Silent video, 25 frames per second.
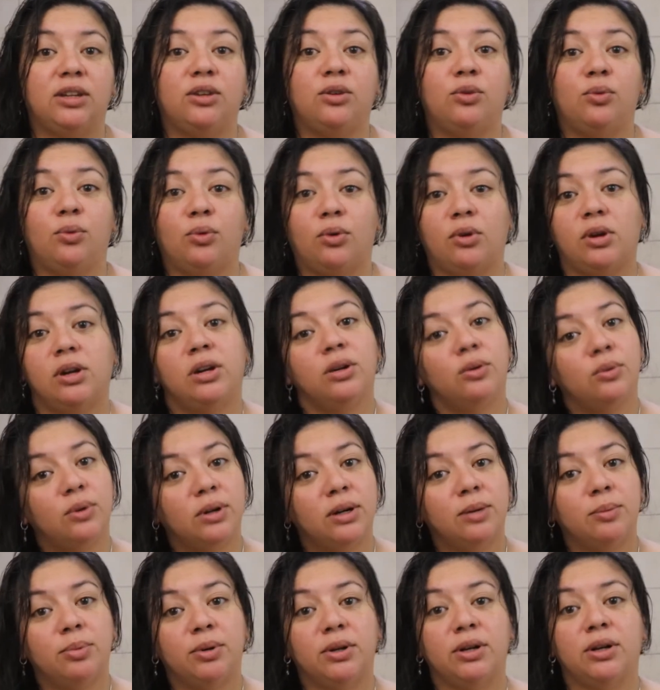You're going to
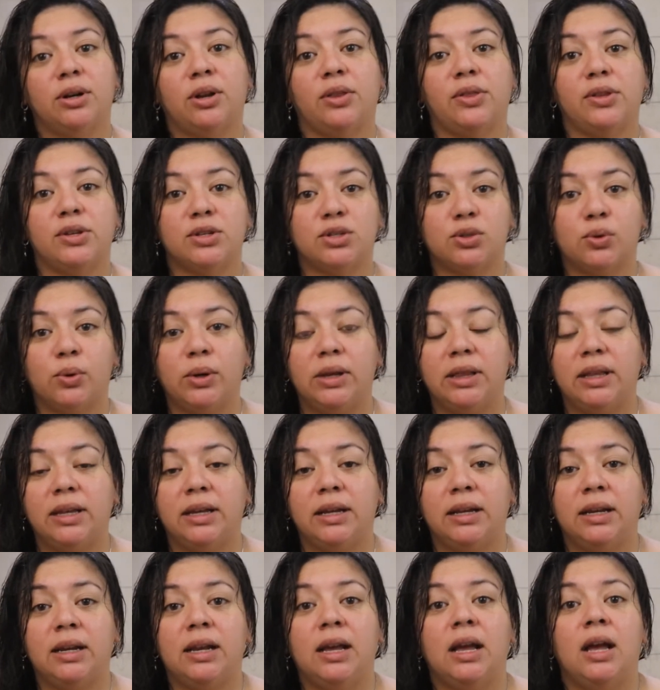want to put it on the
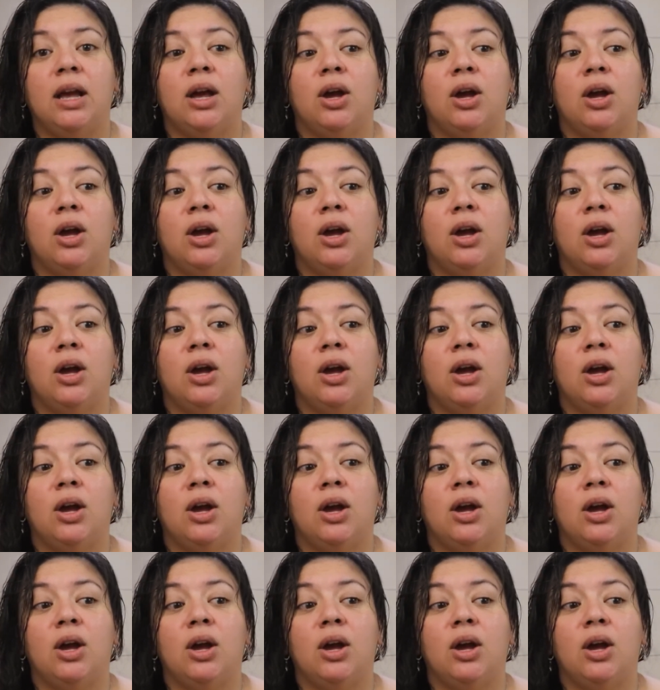toilet.